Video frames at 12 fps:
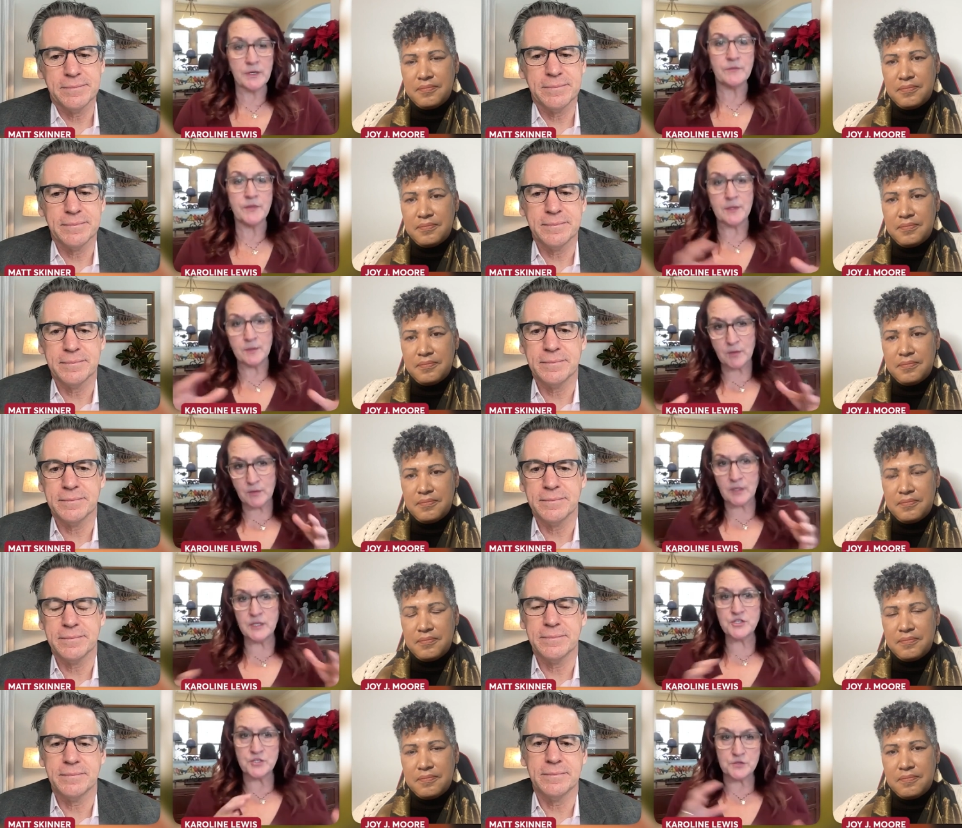Speaker 1: one of the
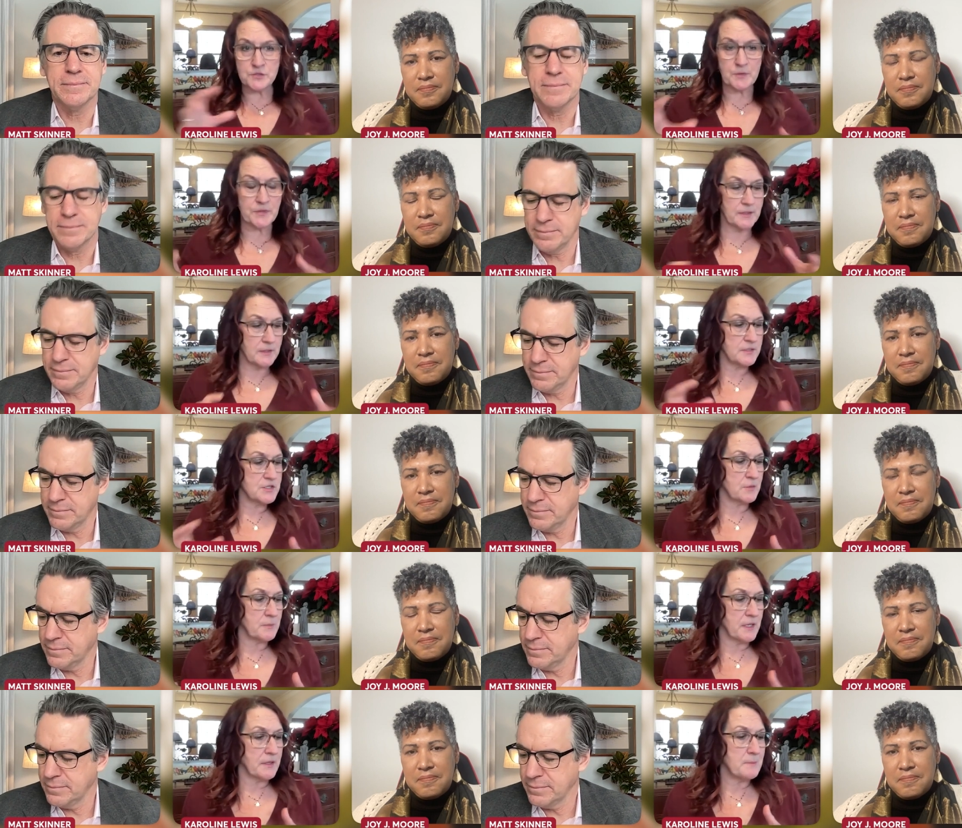issues with the
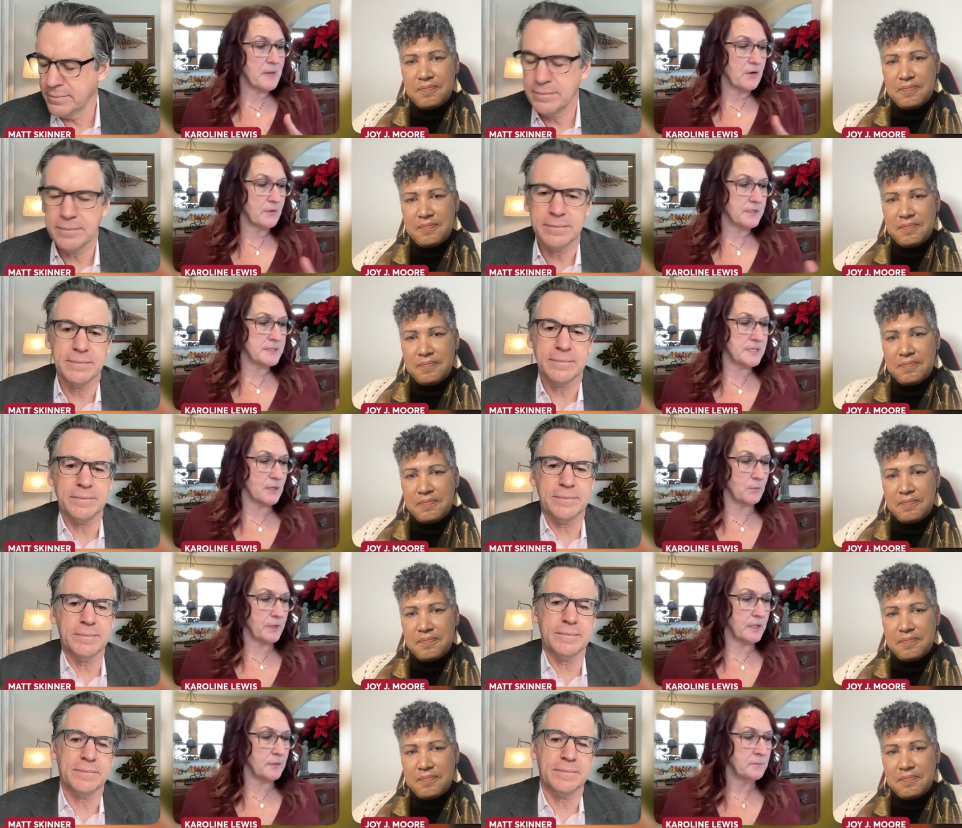Sermon on the Mount is
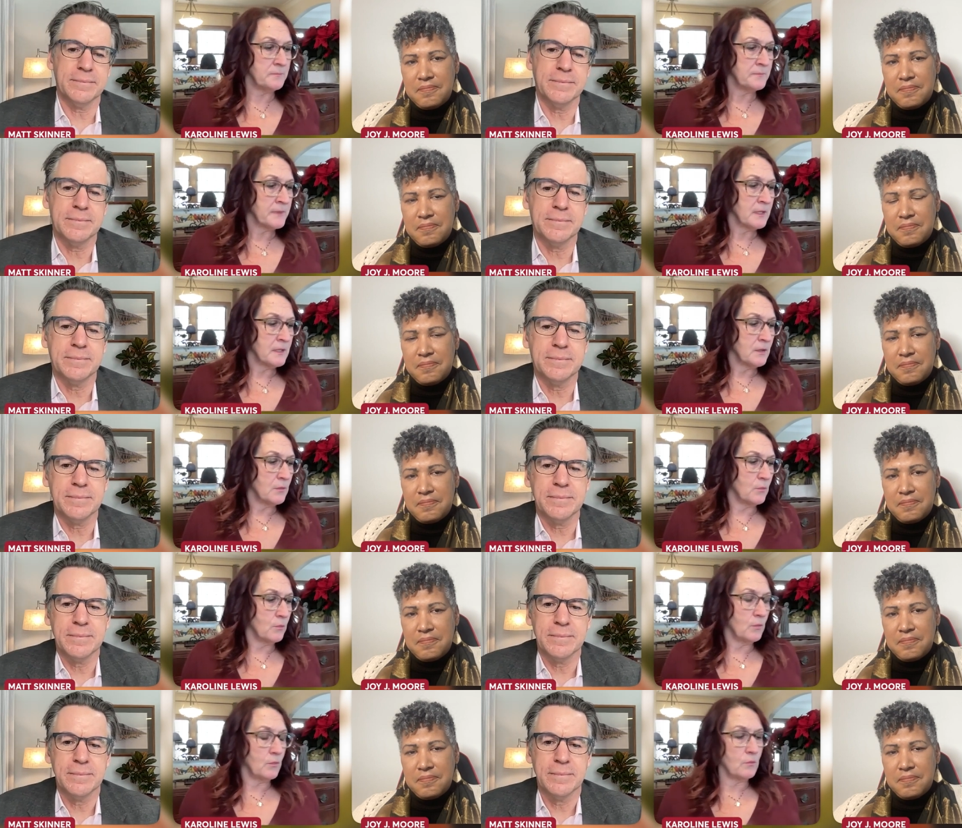that we
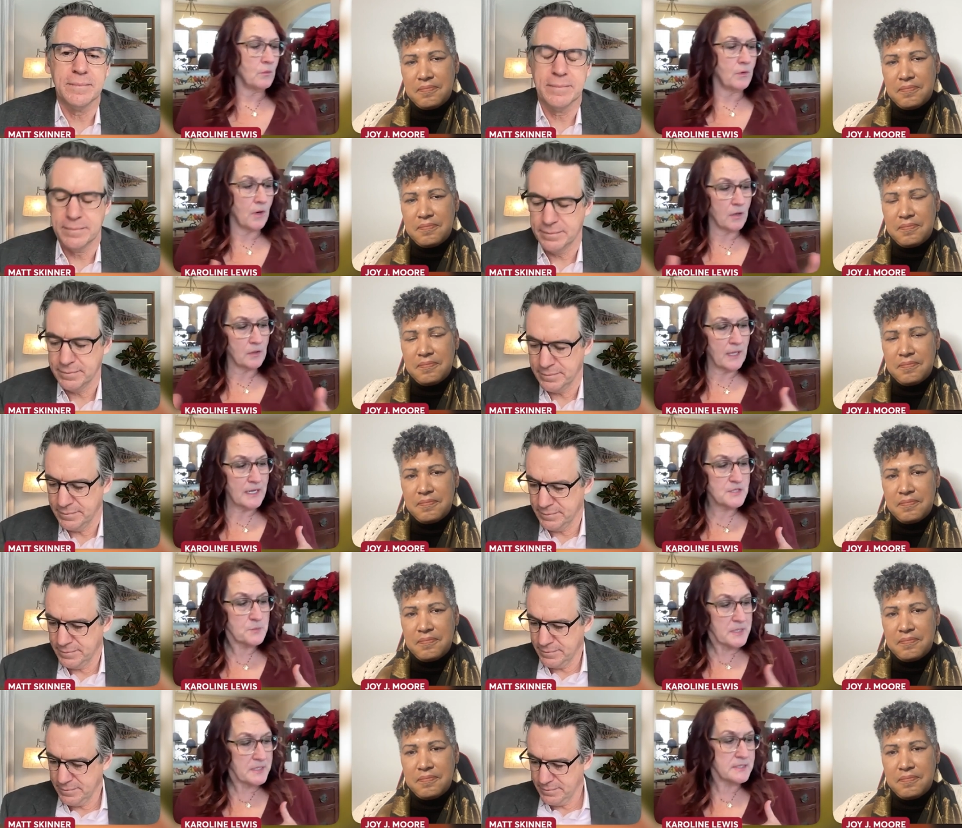our
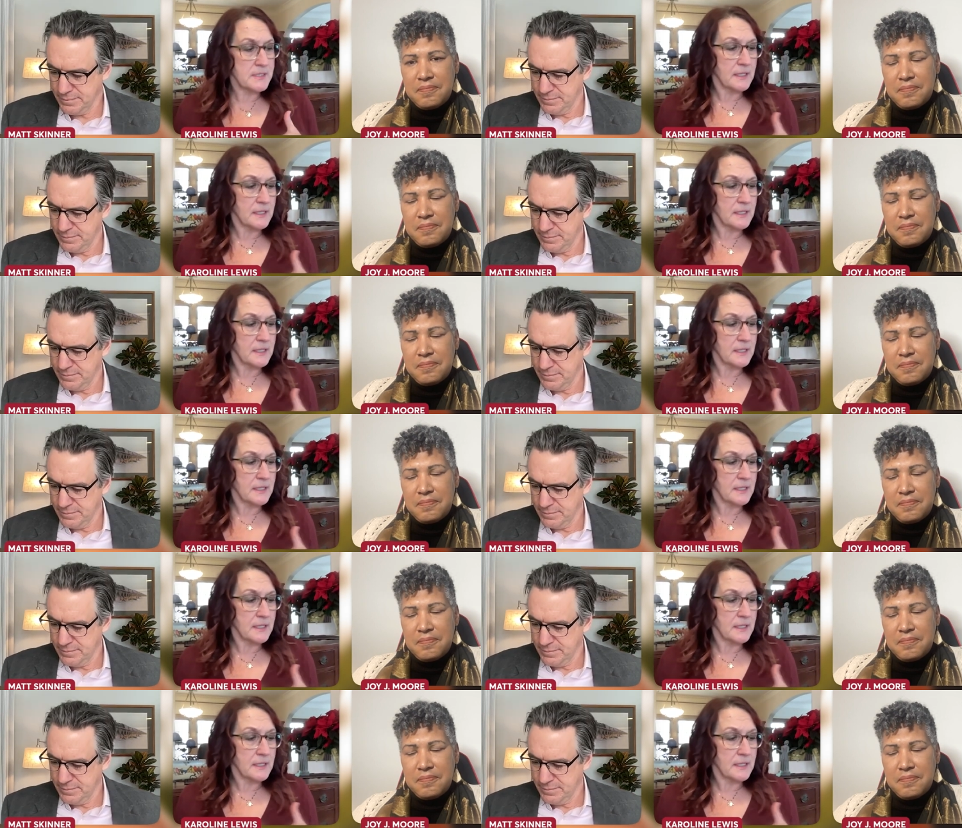last week's